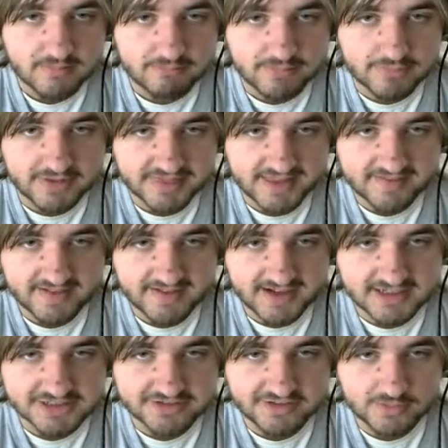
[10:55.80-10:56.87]
but that's
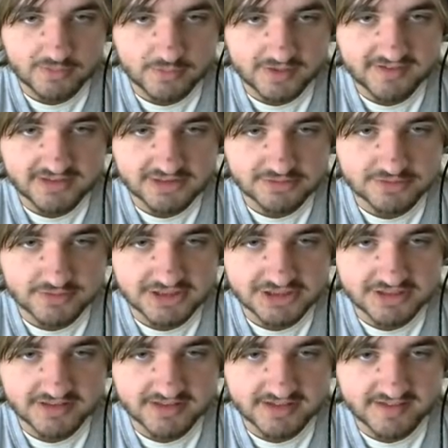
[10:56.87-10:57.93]
actually the one
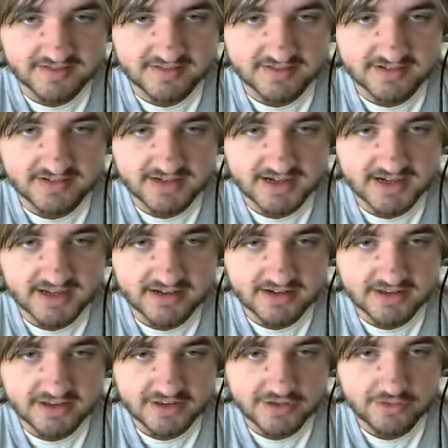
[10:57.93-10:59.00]
situation that it's not
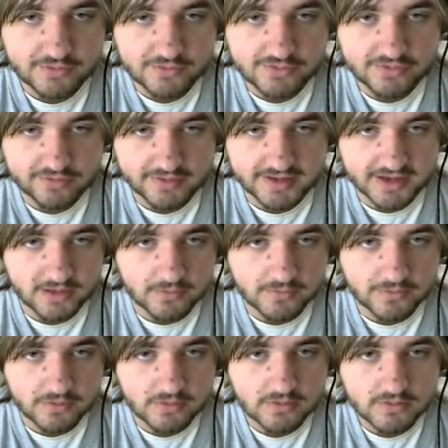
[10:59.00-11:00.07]
hugely
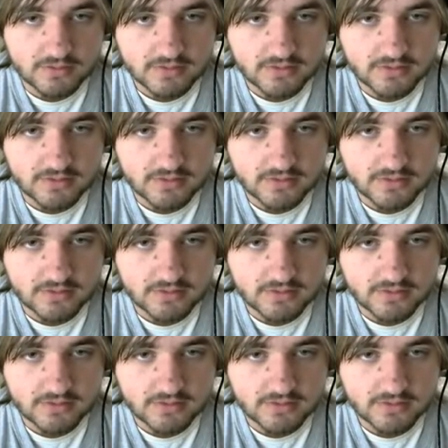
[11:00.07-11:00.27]
helpful.